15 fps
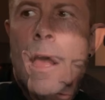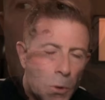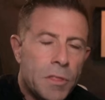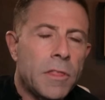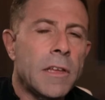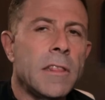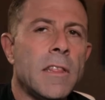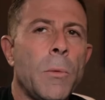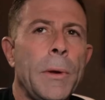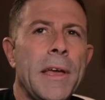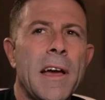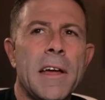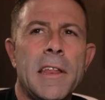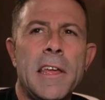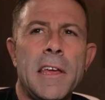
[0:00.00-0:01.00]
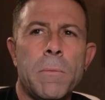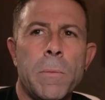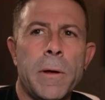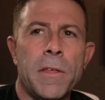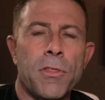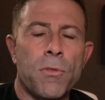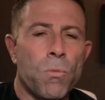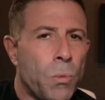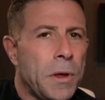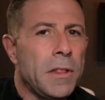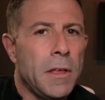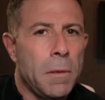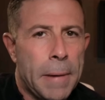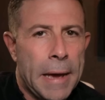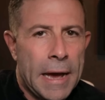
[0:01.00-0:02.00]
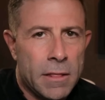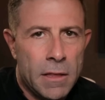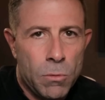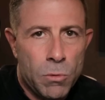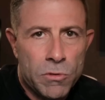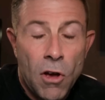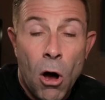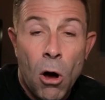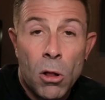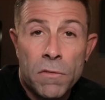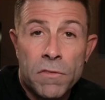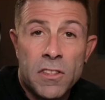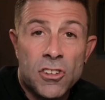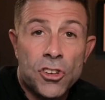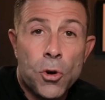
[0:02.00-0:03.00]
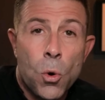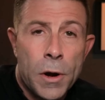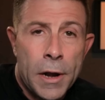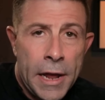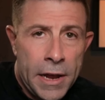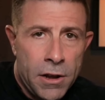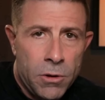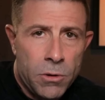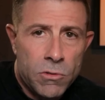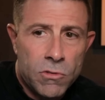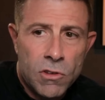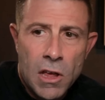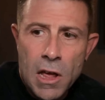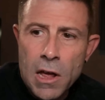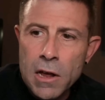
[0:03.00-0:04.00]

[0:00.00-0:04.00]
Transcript: The one thing that we got hit with really badly was all of the tornadoes.